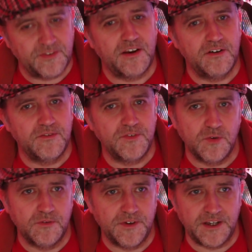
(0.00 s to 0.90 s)
there in the
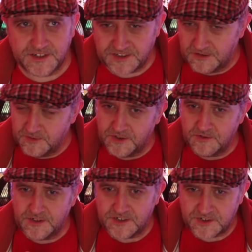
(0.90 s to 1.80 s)
viewerverse, so no
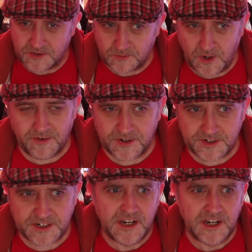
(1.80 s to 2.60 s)
need to worry.